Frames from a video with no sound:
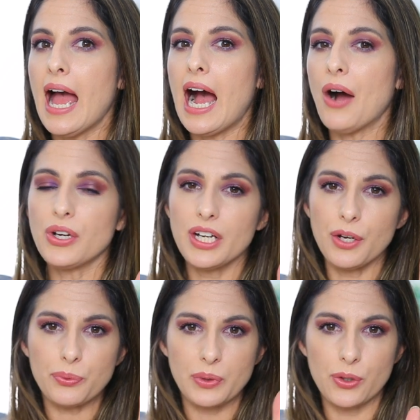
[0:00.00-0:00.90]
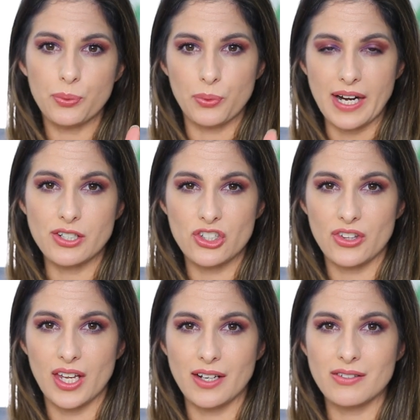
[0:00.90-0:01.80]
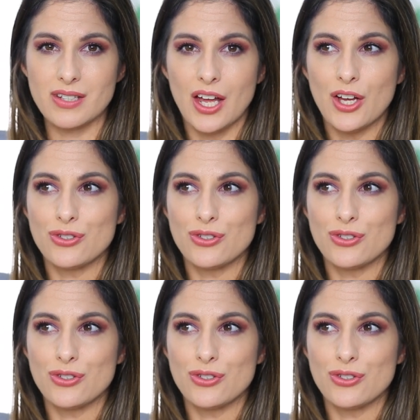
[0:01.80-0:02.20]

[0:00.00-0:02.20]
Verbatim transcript: how can I rearrange things